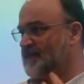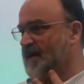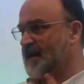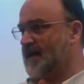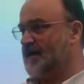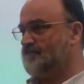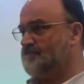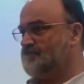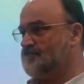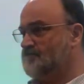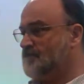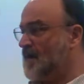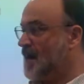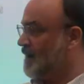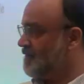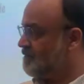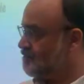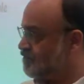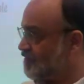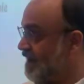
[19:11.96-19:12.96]

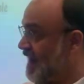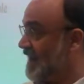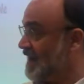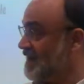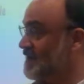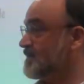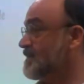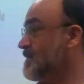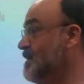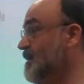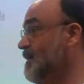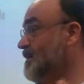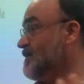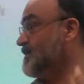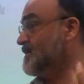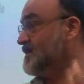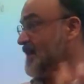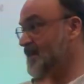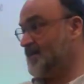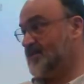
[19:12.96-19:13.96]
Our brains and our
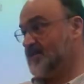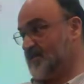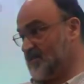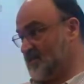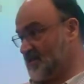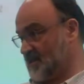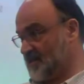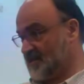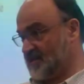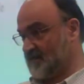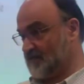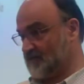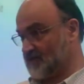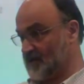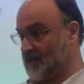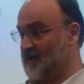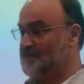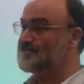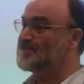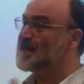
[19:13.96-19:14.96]
sensor systems
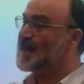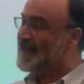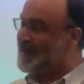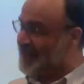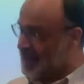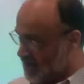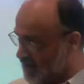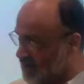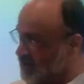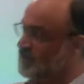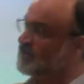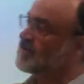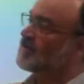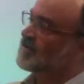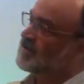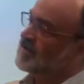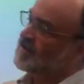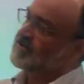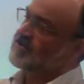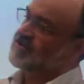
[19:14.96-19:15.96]
appear
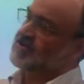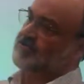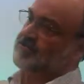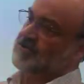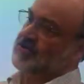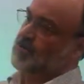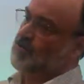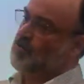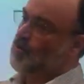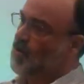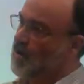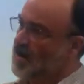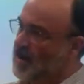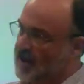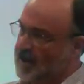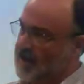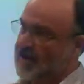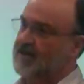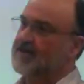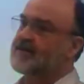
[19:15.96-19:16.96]
to
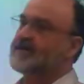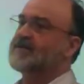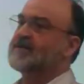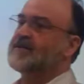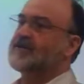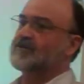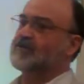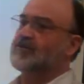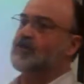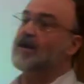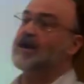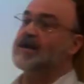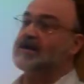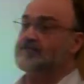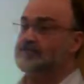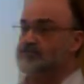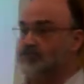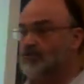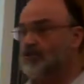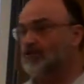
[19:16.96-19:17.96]
require quite a
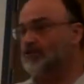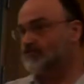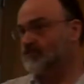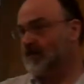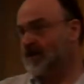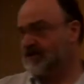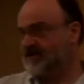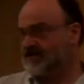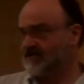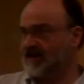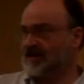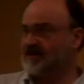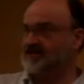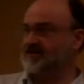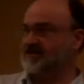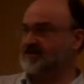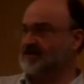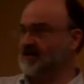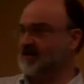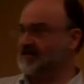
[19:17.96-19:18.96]
broad range of
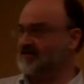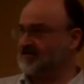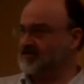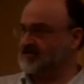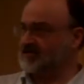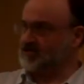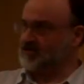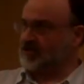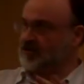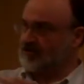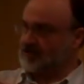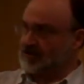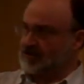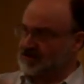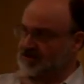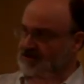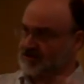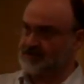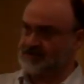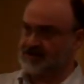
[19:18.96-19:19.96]
exercises, and only a
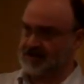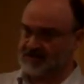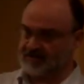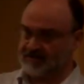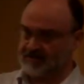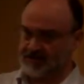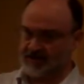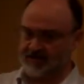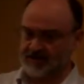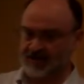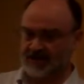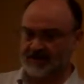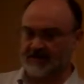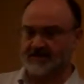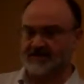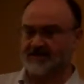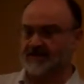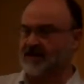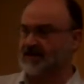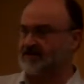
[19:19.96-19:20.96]
subset of those
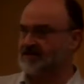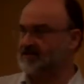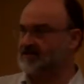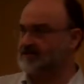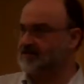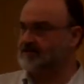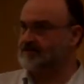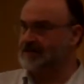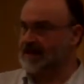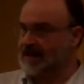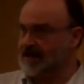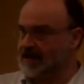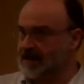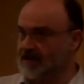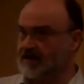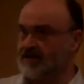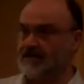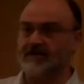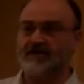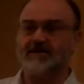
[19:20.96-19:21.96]
exercises appear
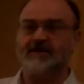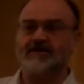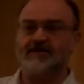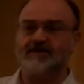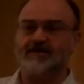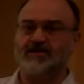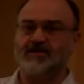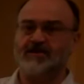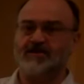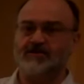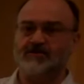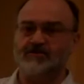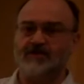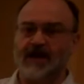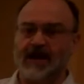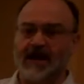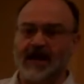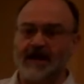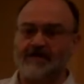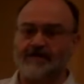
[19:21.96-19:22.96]
to
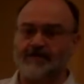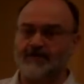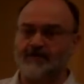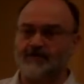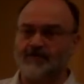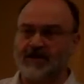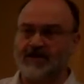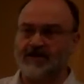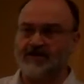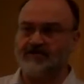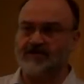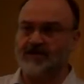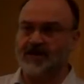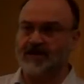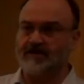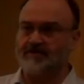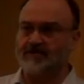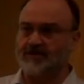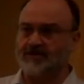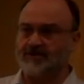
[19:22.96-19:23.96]
happen when you
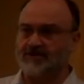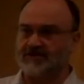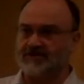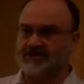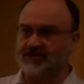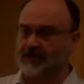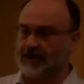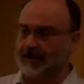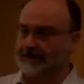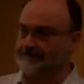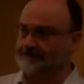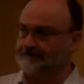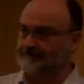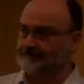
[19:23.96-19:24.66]
type and look at the screen.